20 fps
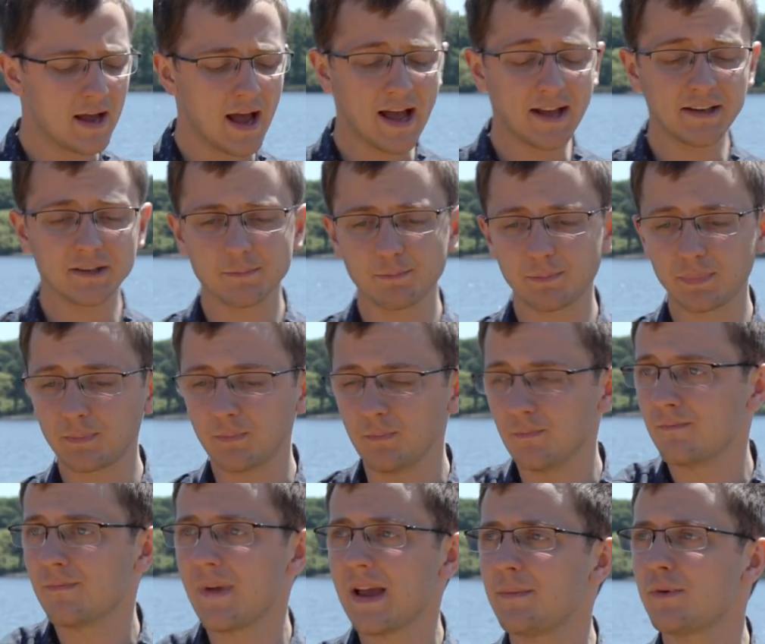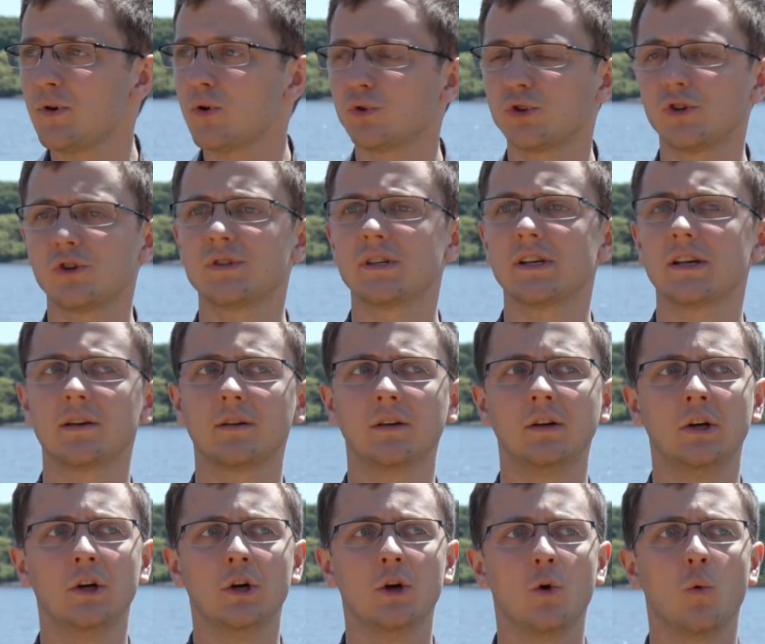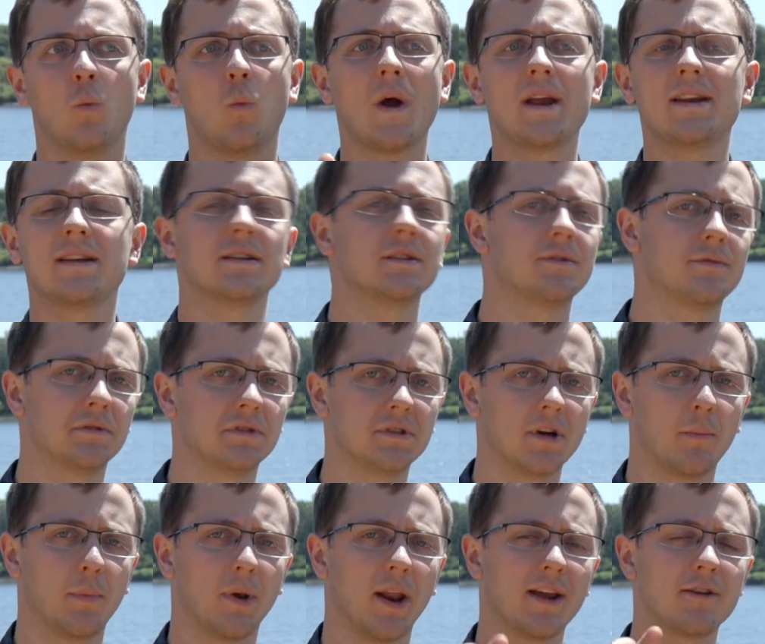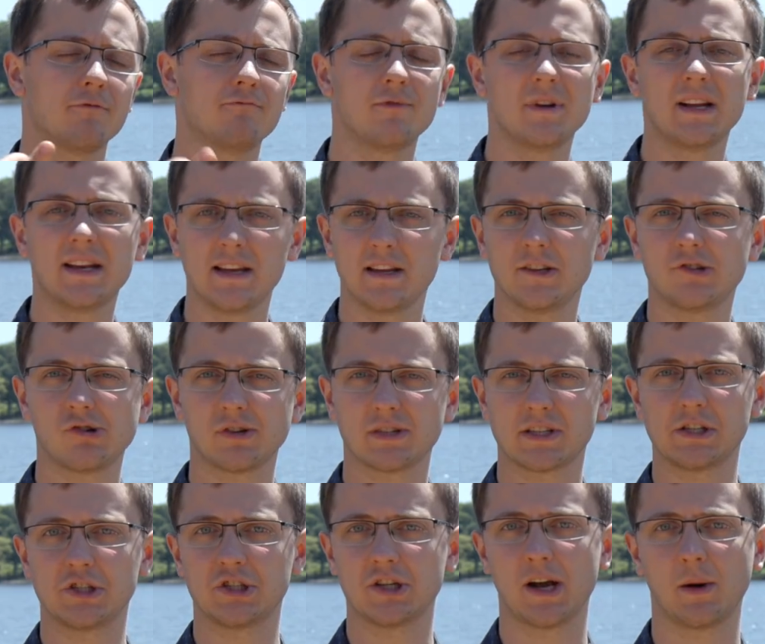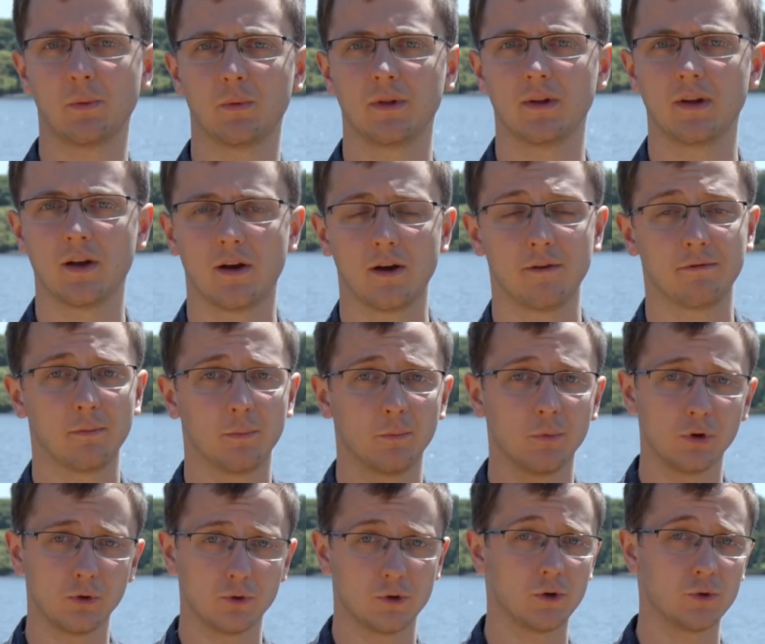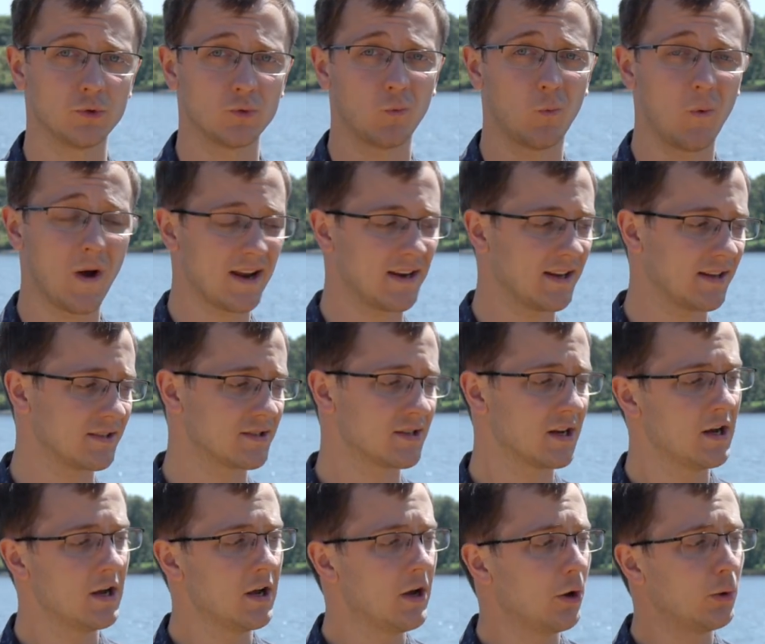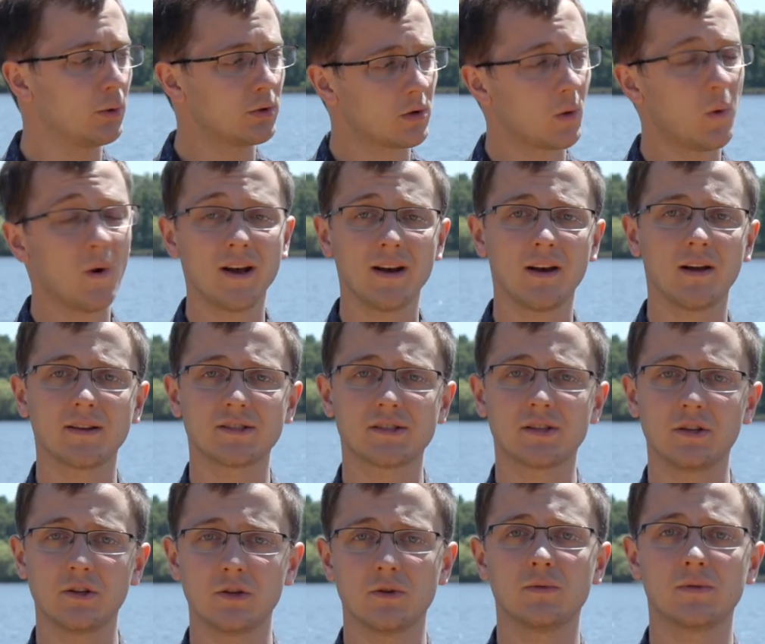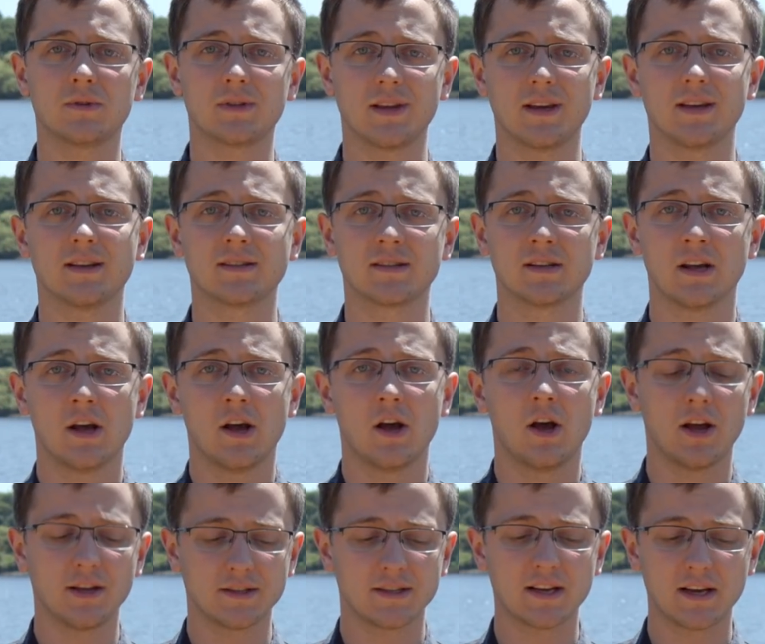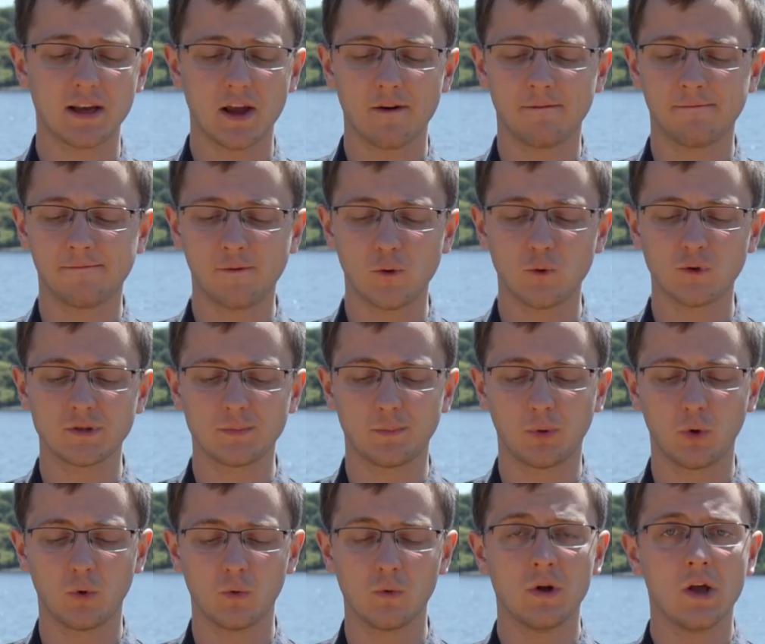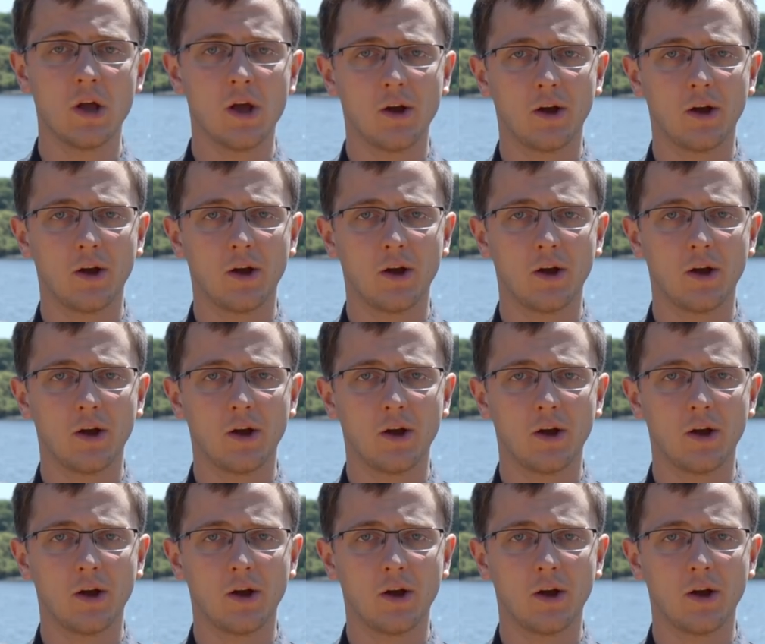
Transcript: and maybe you're shooting weddings, for example. I had a really interesting chat with a guy who shoots weddings who would quite like to use this as a affordable